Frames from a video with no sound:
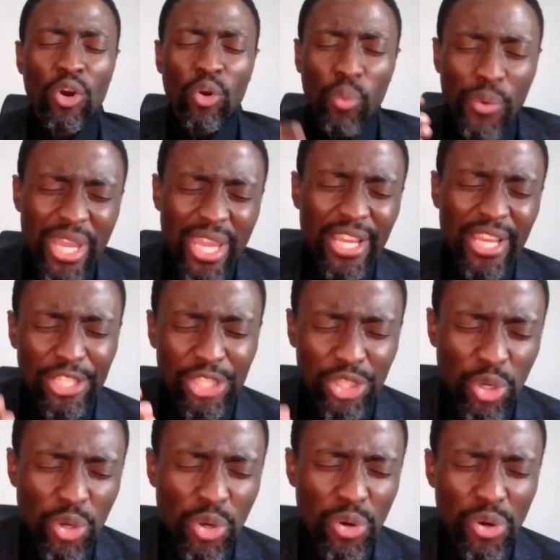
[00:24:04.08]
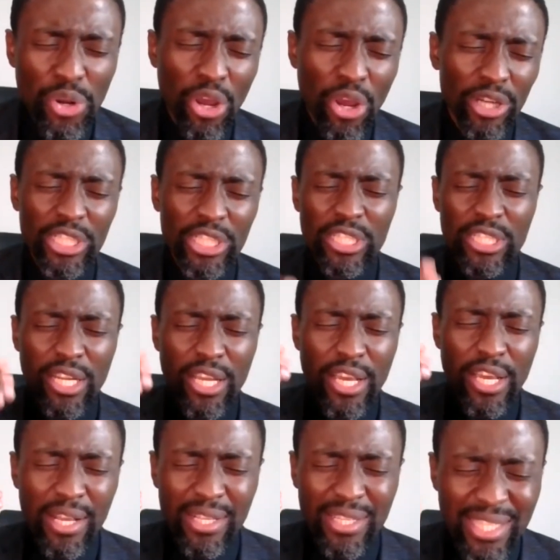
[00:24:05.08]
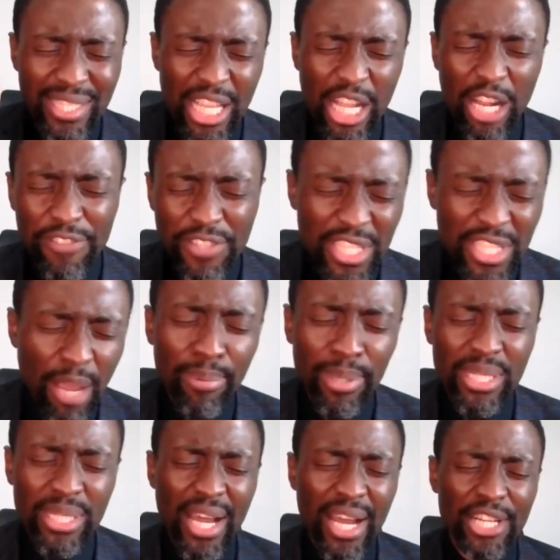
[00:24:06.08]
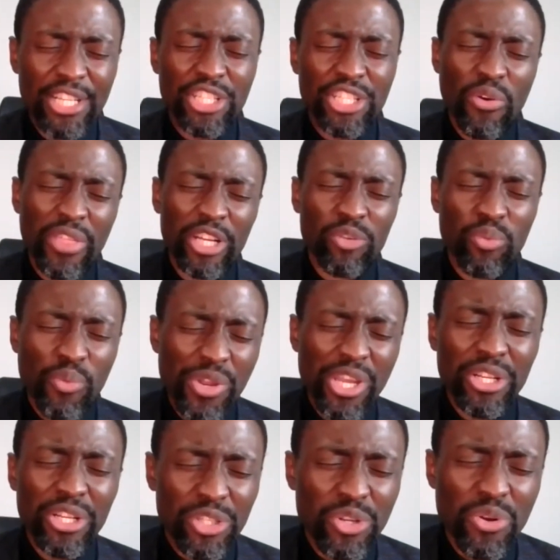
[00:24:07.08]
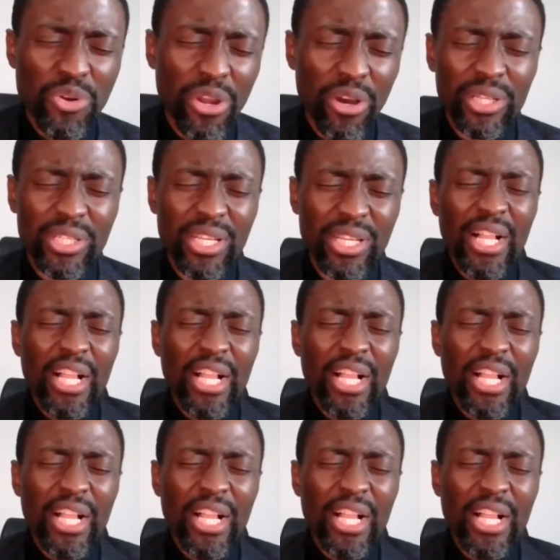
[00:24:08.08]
we do not uh, self sabotage, so that we do not